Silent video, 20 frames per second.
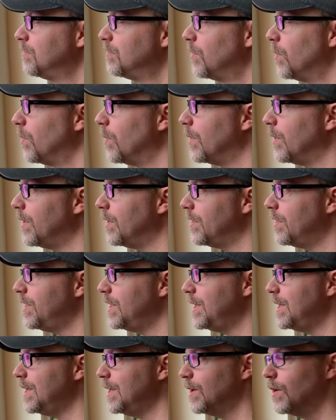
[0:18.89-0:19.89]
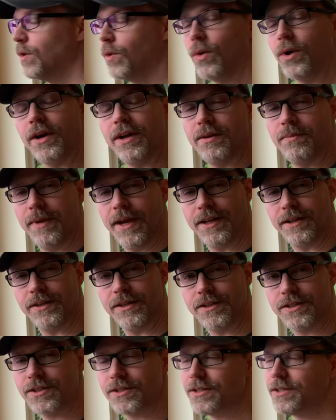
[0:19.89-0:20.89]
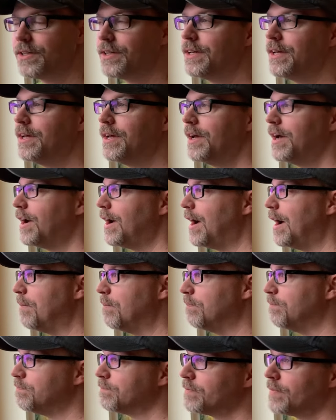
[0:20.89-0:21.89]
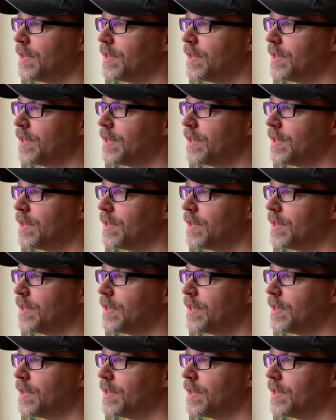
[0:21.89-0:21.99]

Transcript: for the Orchid Mantis. Um,